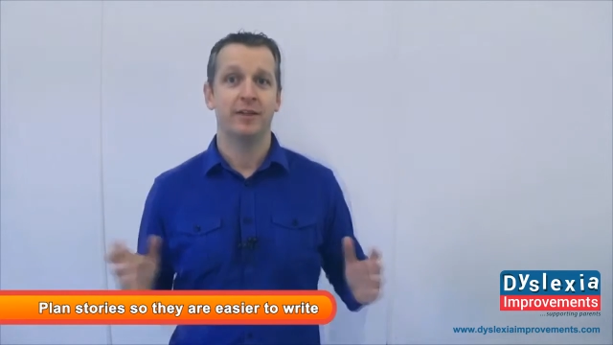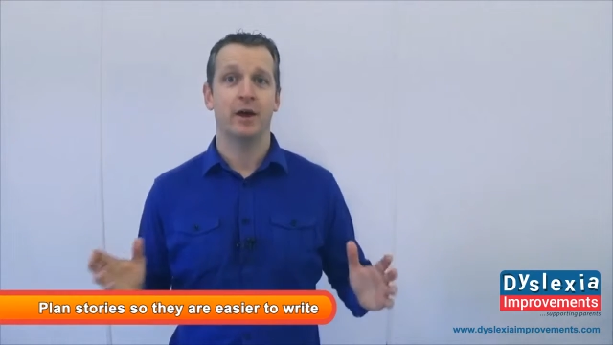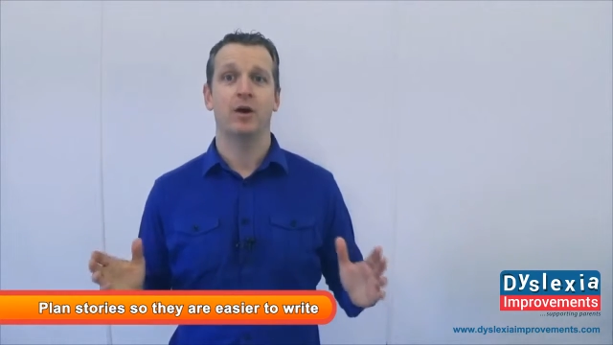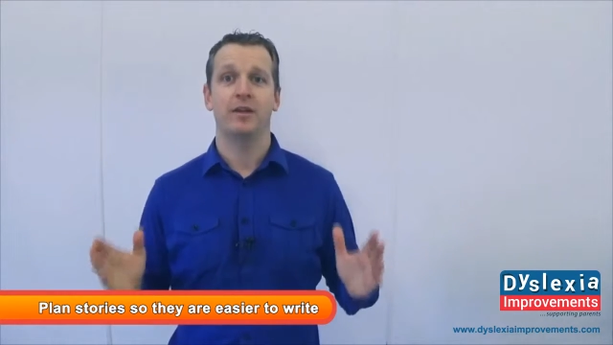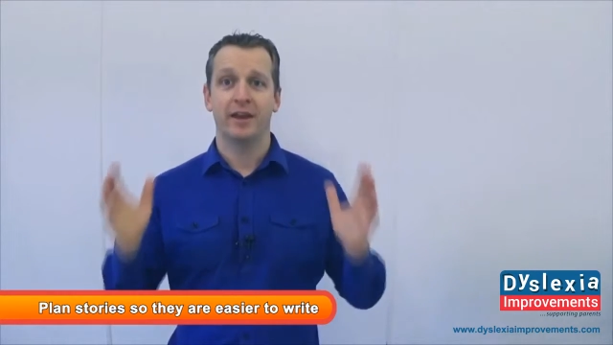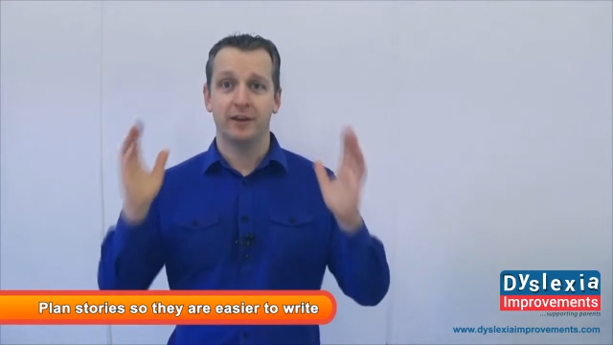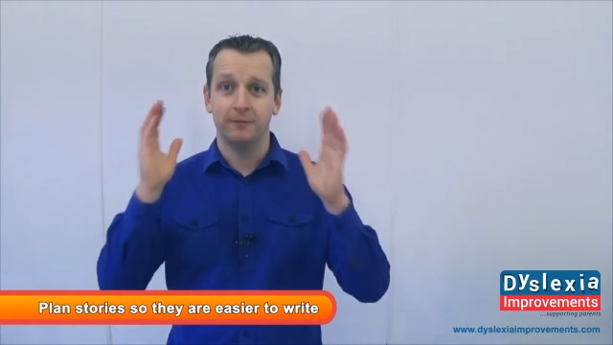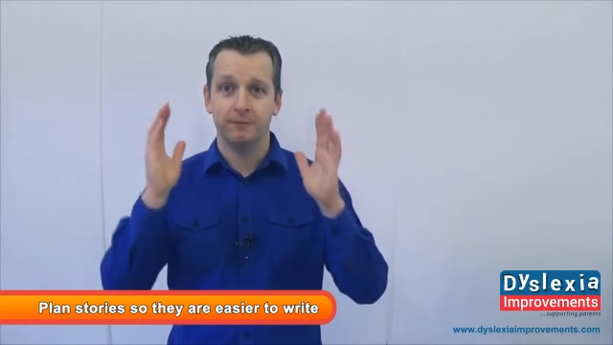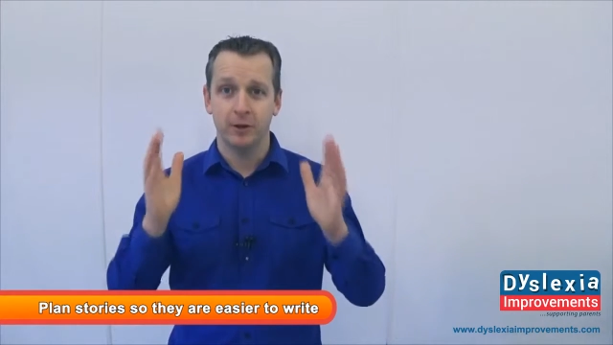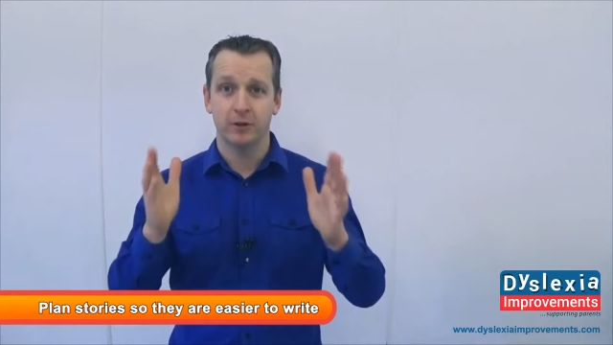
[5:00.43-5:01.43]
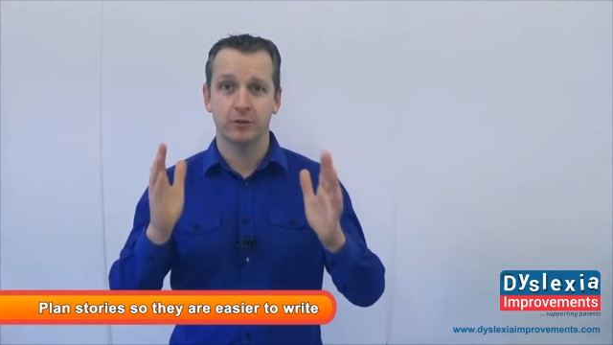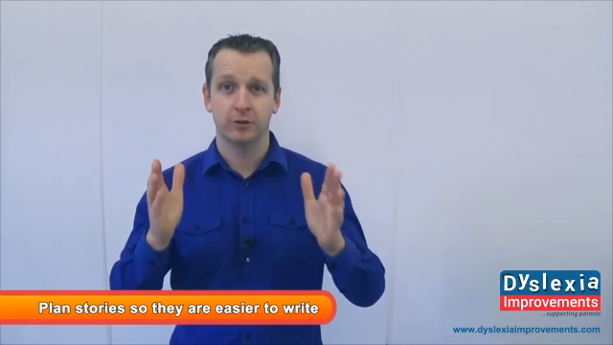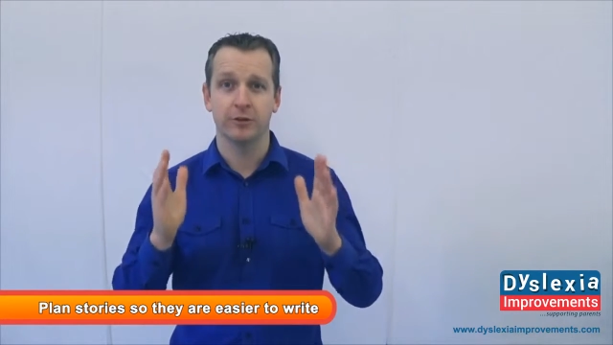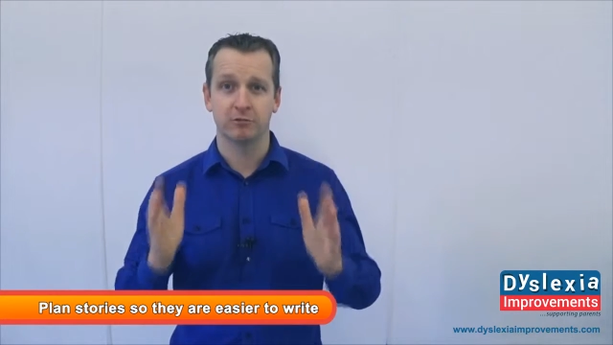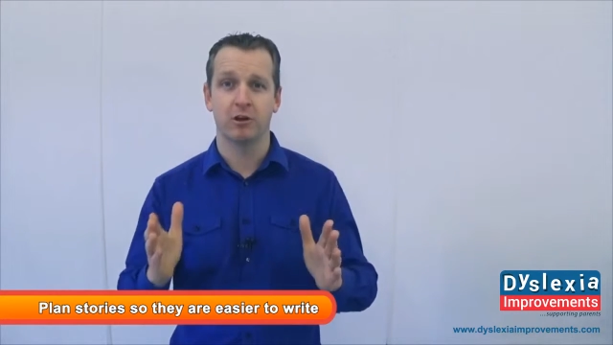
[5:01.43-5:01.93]
That way they can focus
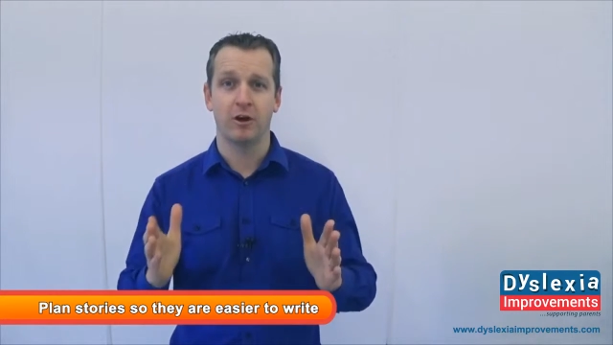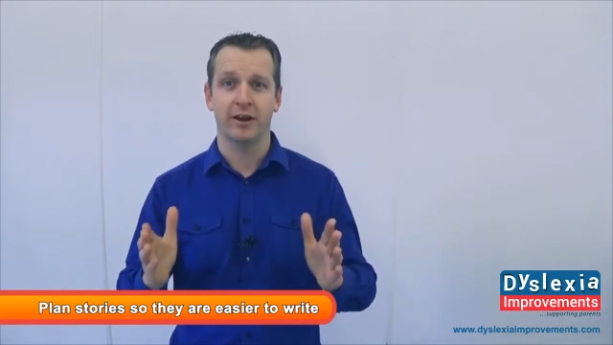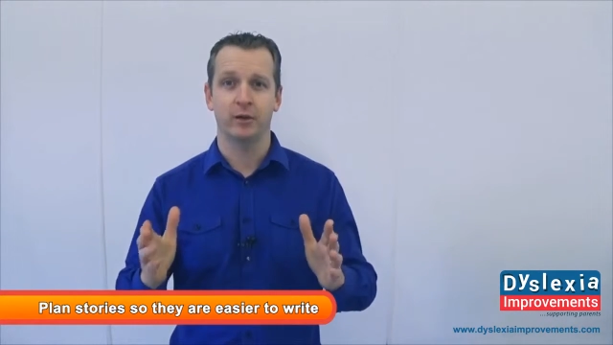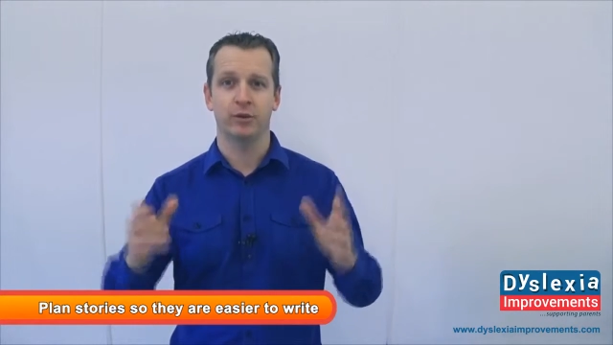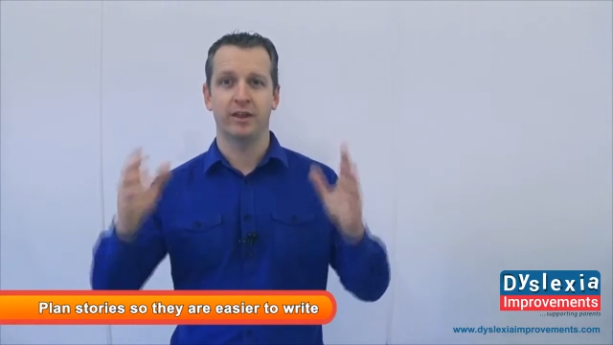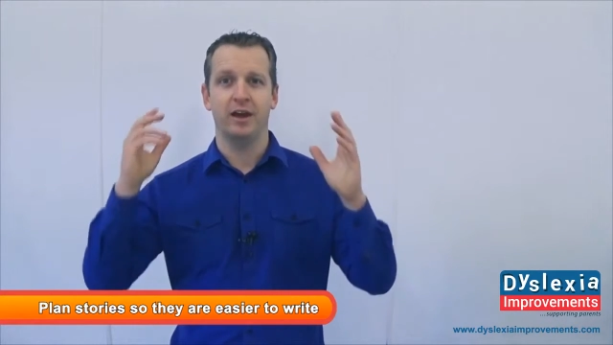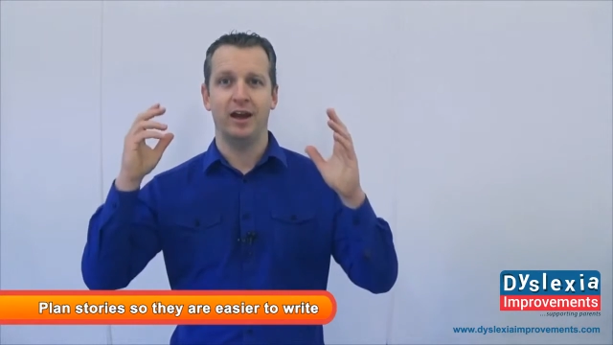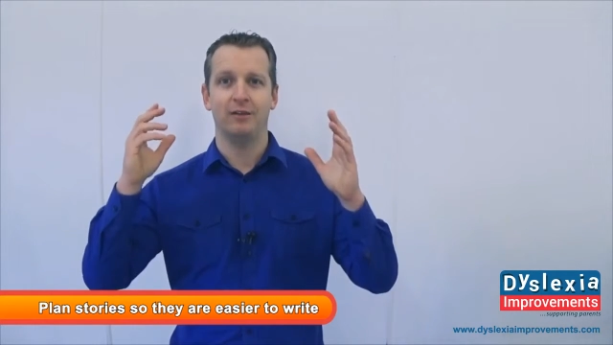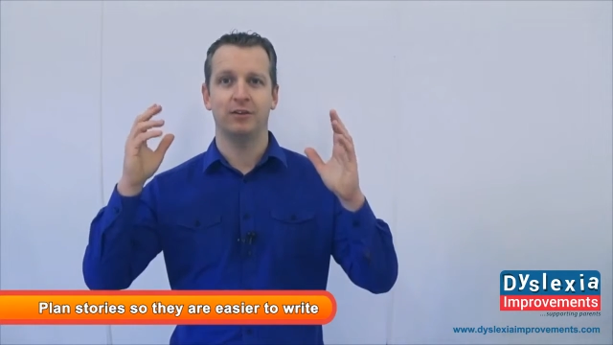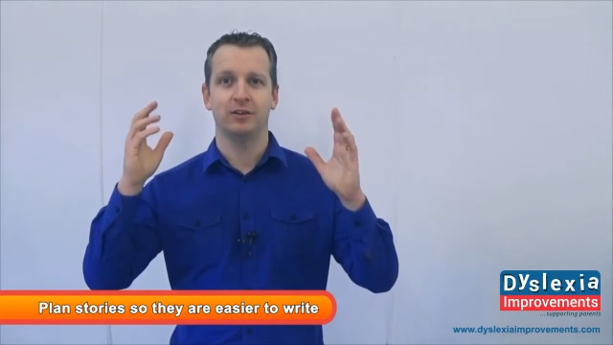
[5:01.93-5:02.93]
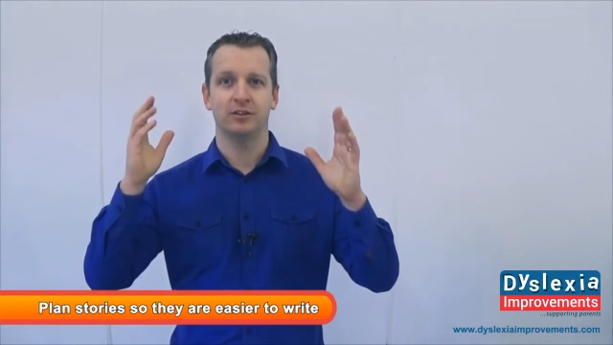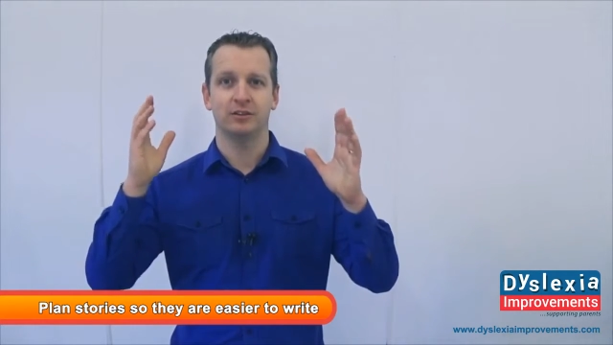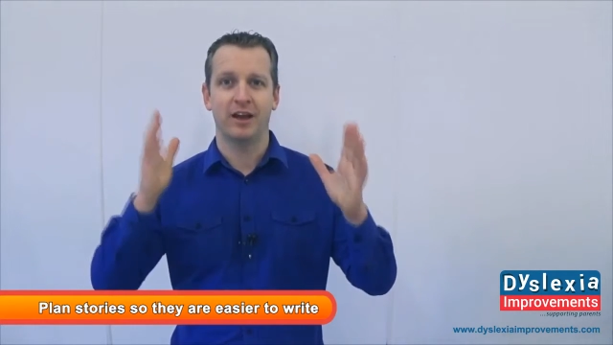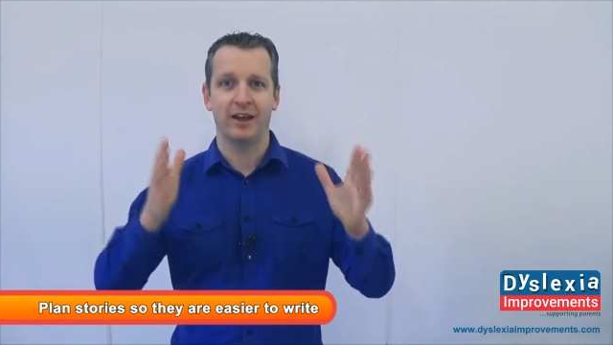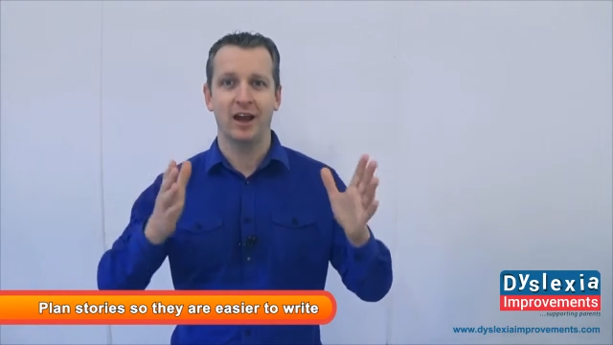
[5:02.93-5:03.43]
on the writing without having to
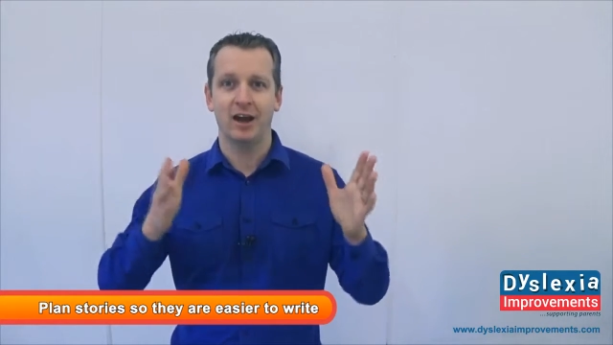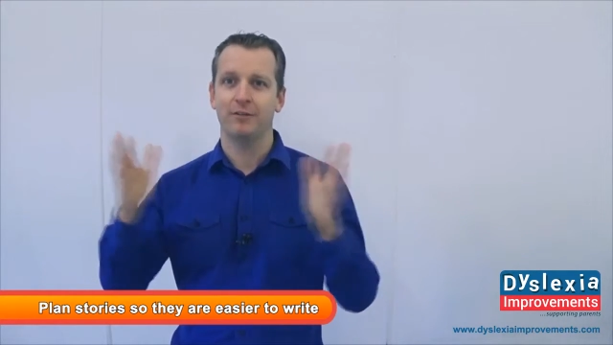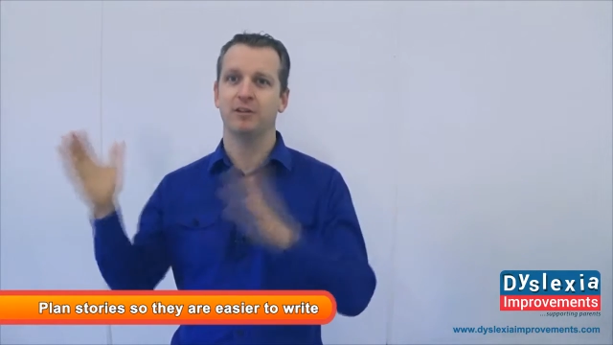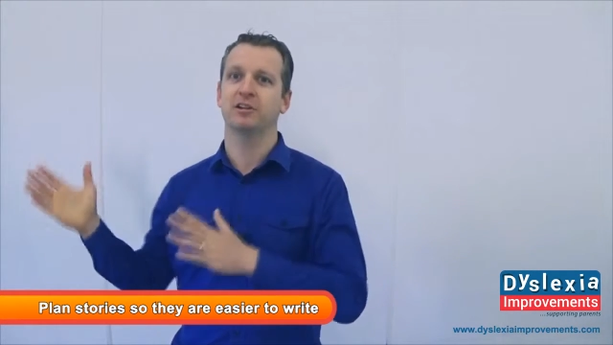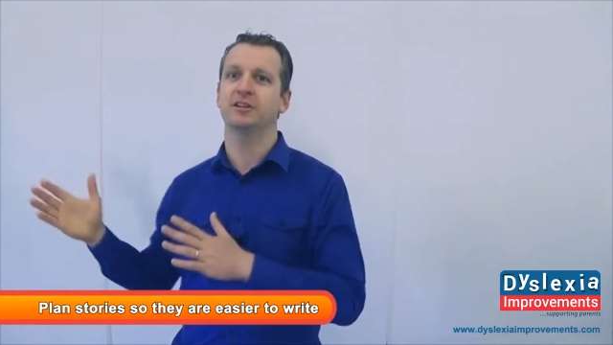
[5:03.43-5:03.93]
take half their